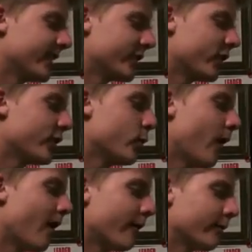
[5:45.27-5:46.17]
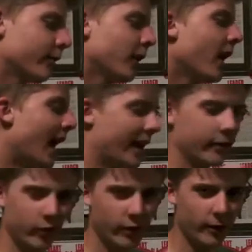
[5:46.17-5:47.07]
Turn you off. And I
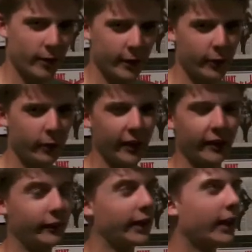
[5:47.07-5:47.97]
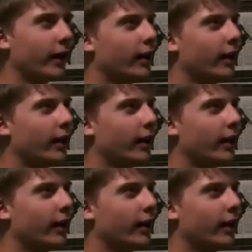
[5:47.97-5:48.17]
stood there for a few seconds, like,